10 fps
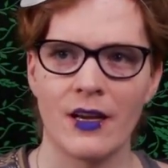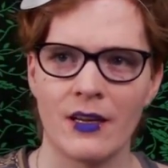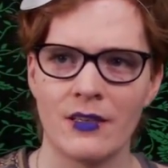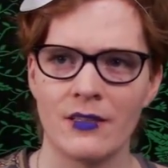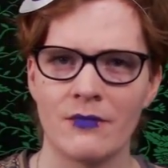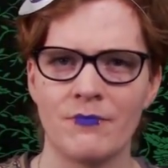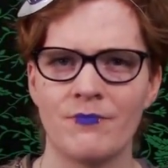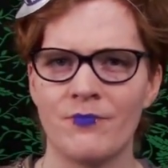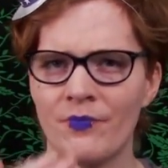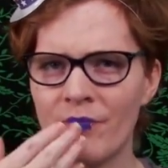and
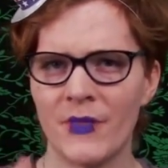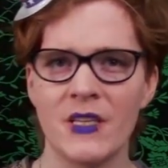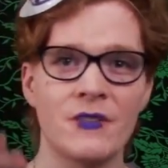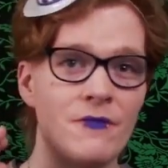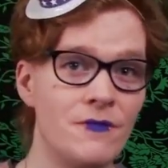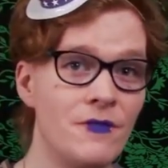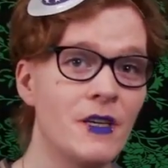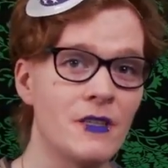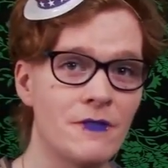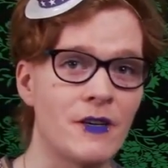this
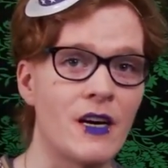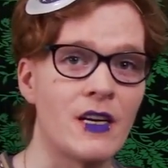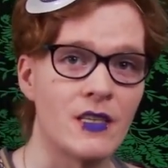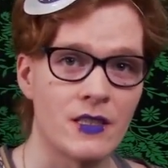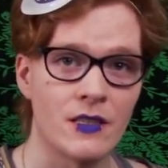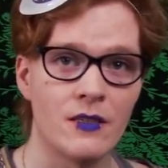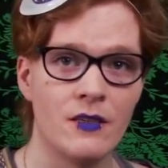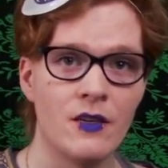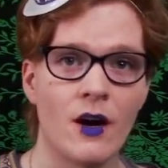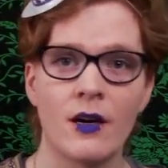vilifies
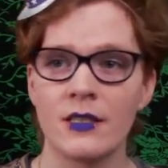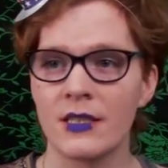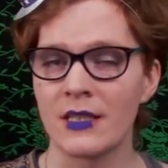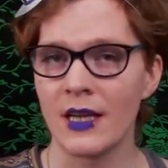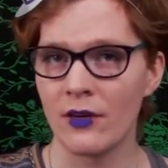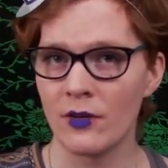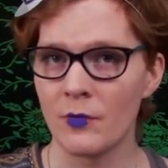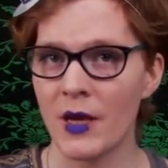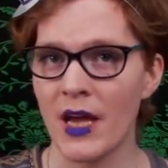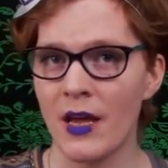non
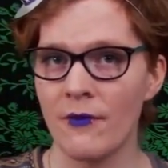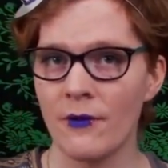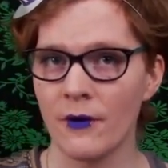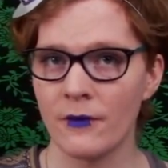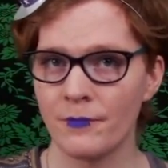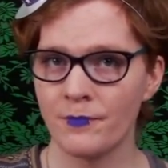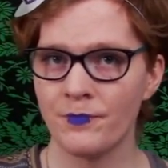standard behavior.